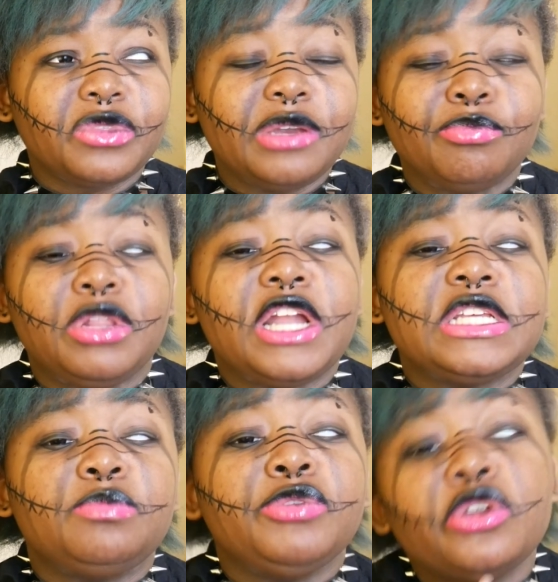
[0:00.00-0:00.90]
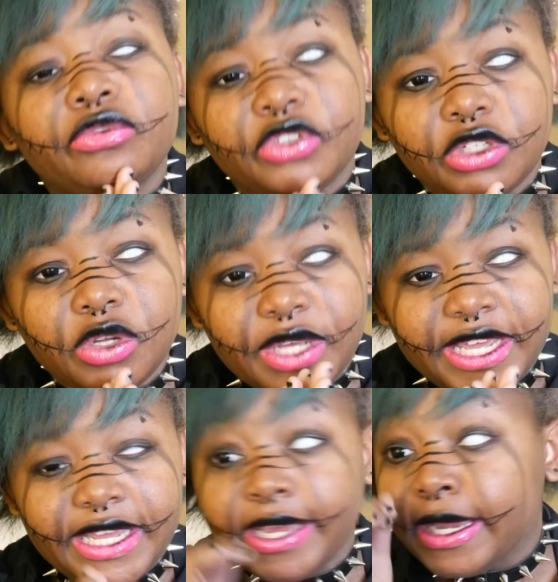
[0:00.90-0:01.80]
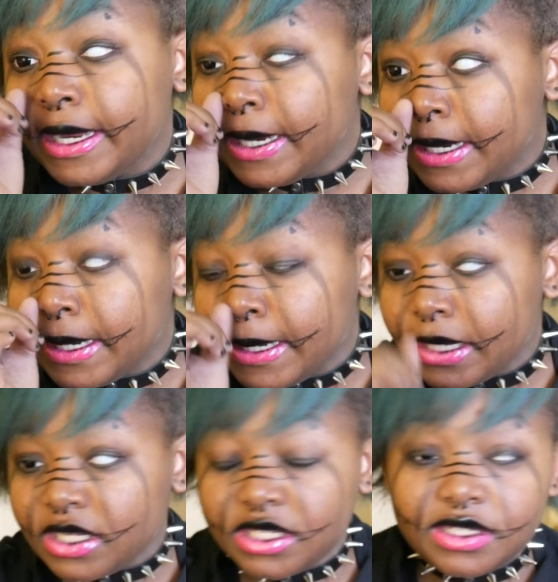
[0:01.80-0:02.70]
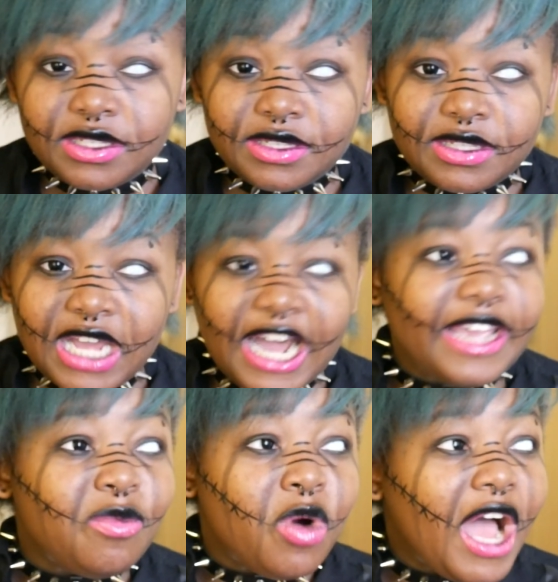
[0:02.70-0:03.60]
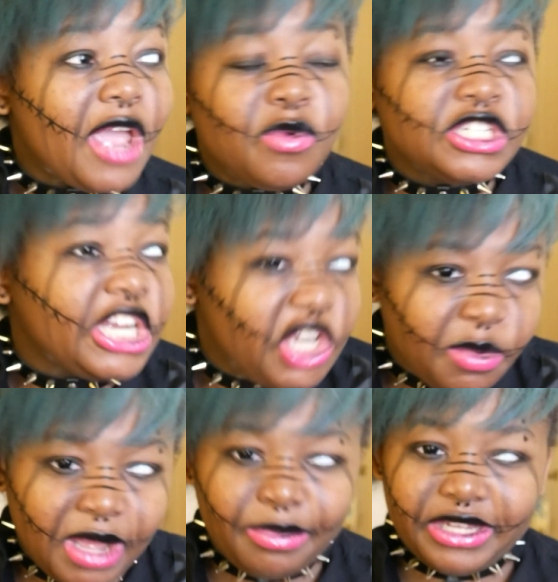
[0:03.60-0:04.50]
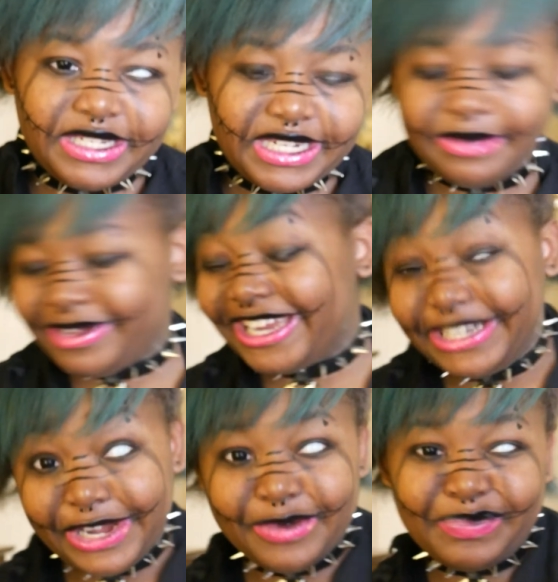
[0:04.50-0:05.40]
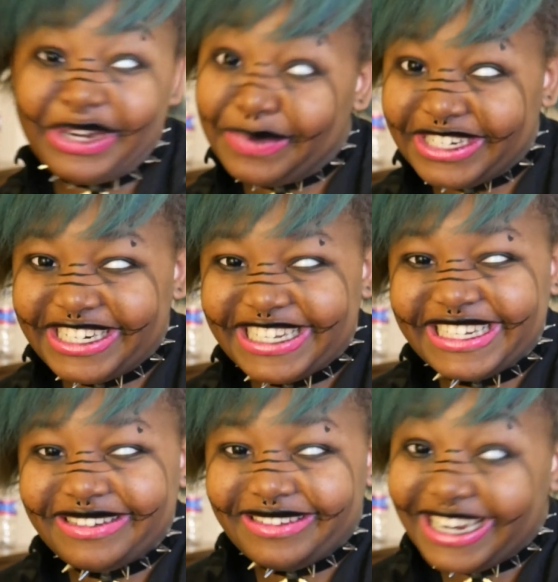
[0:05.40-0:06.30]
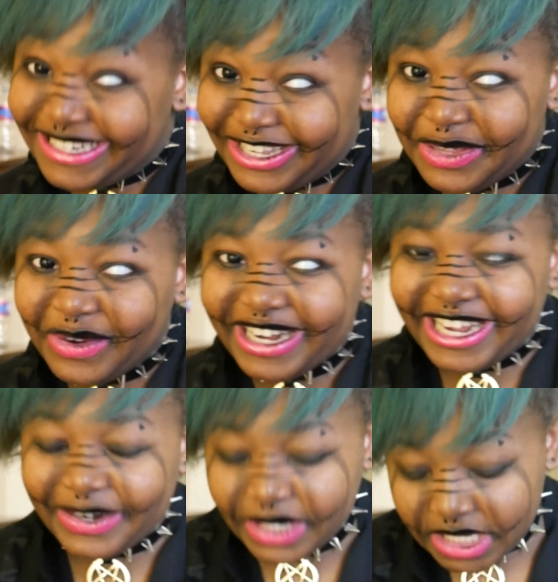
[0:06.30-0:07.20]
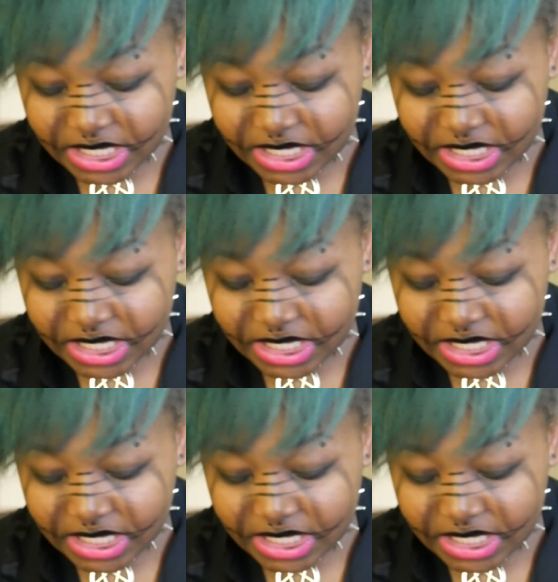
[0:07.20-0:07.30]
Blood is beautiful, okay? I wish I knew my blood type. I don't, but I wish I did. I tell you right now.